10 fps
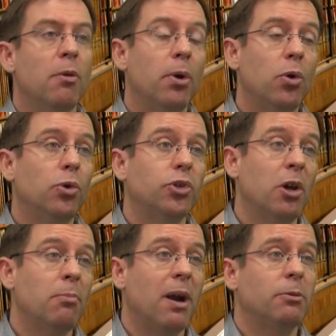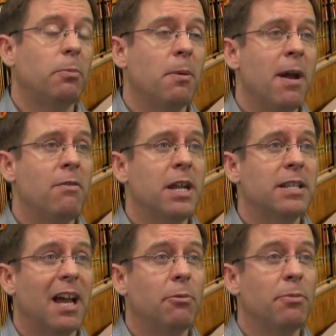but also, and perhaps primarily,
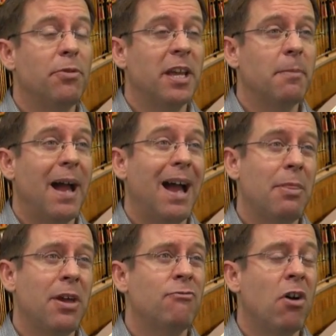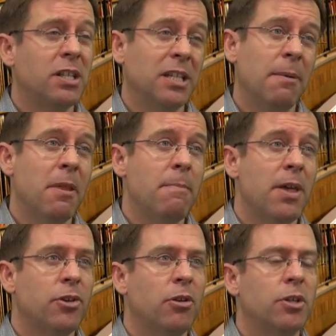to help them think about how they're writing up their
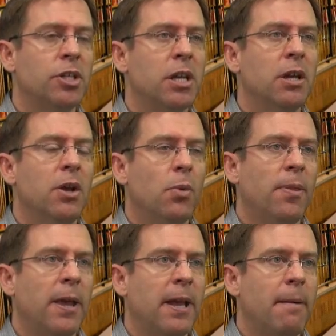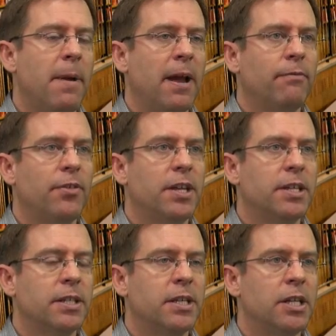methodology when they come back for their
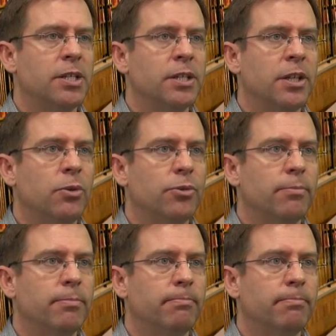dissertations in the autumn.